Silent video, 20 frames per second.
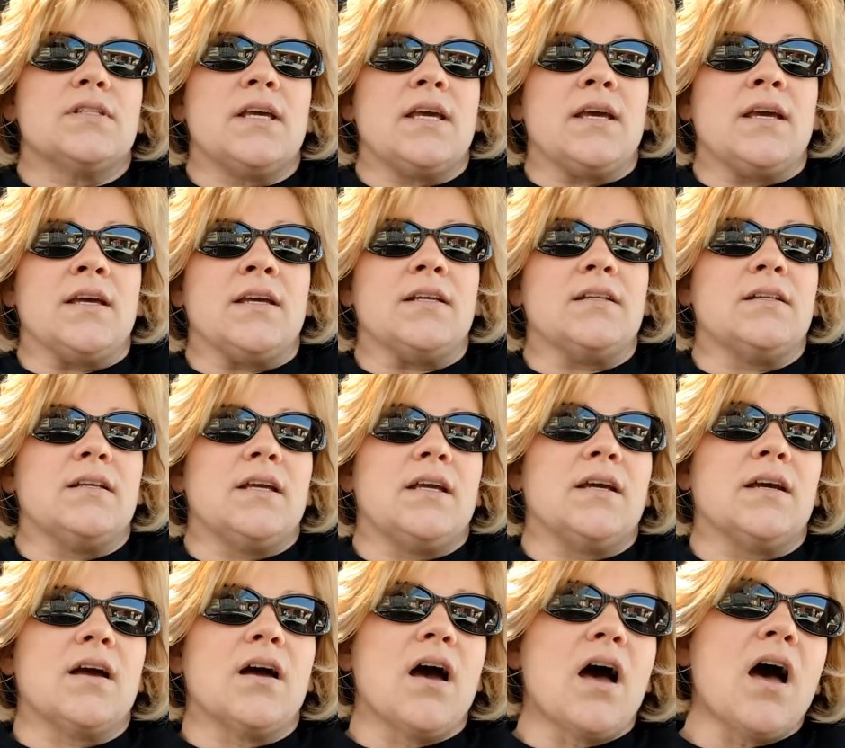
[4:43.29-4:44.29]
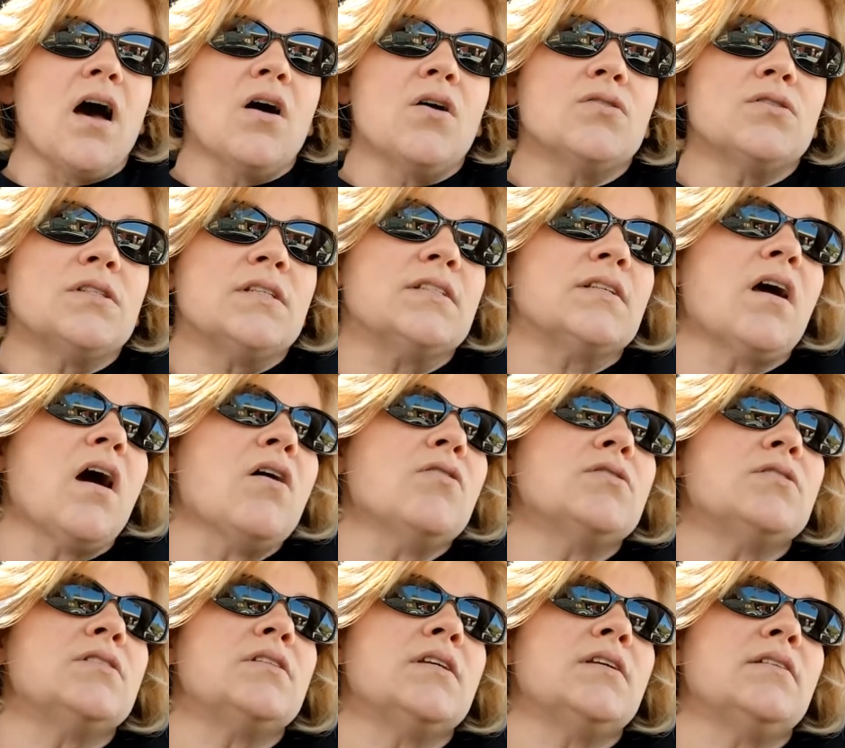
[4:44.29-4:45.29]
It's
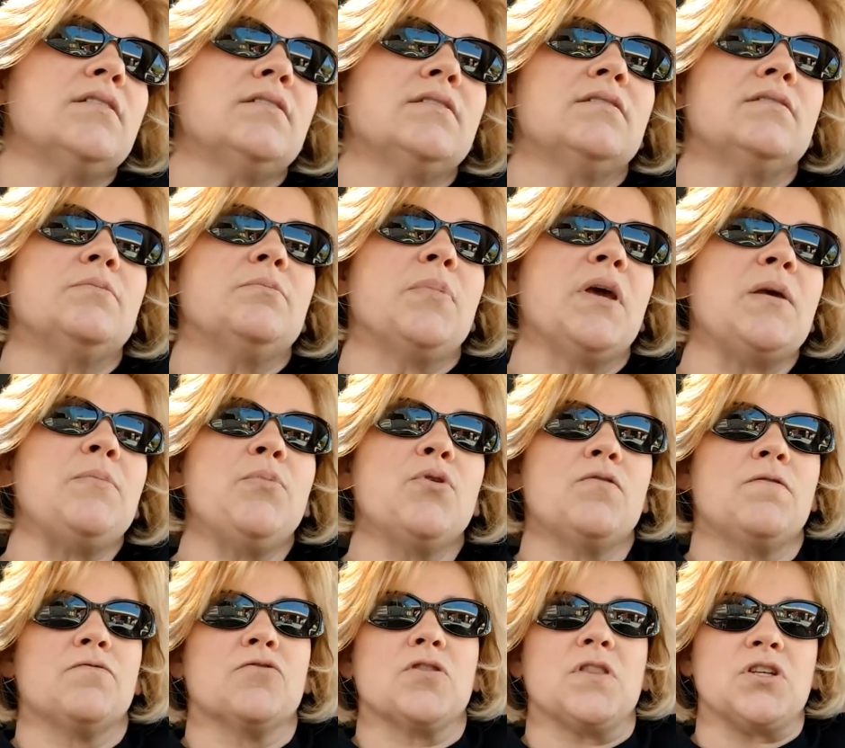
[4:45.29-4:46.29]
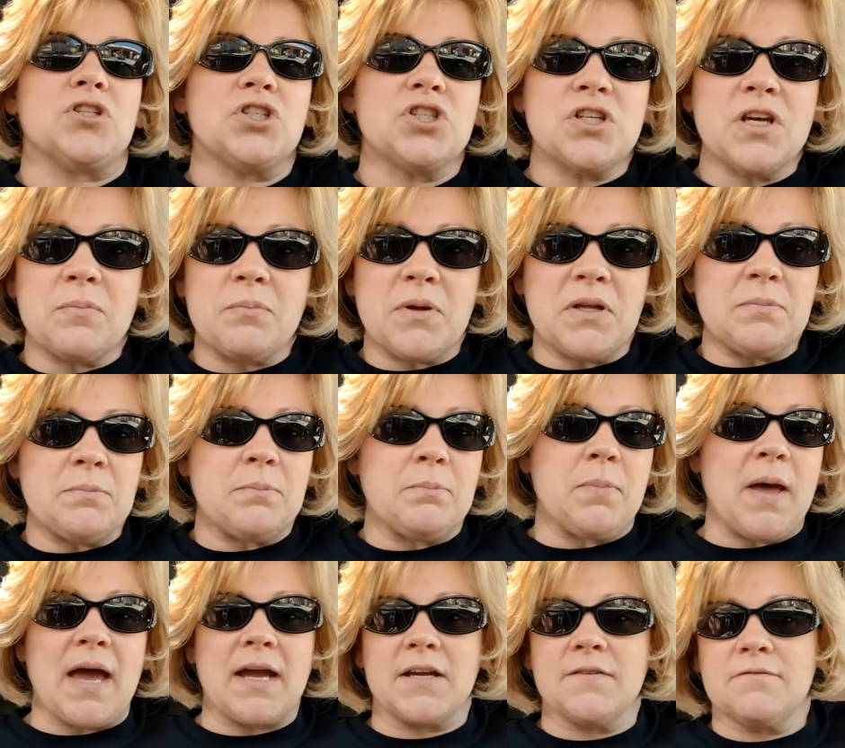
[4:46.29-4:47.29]
costing people for the shipping
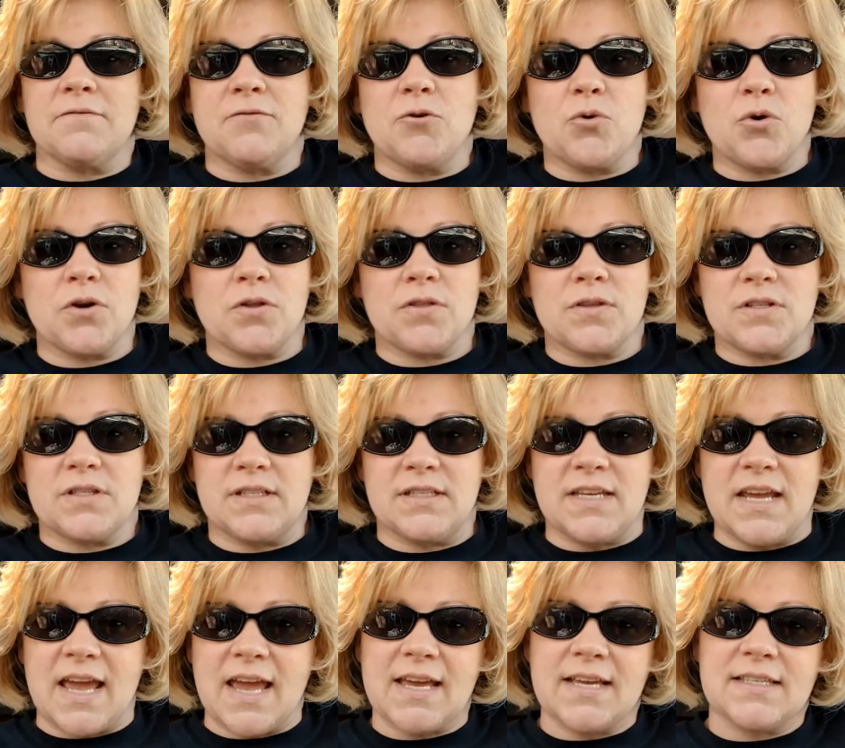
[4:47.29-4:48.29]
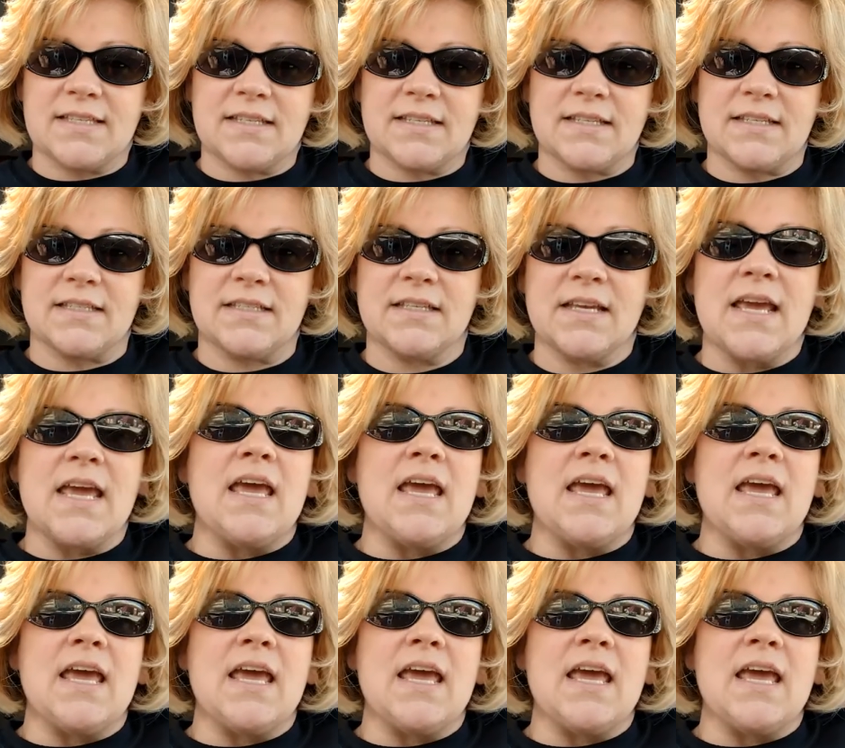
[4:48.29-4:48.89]
back and forth to Texas.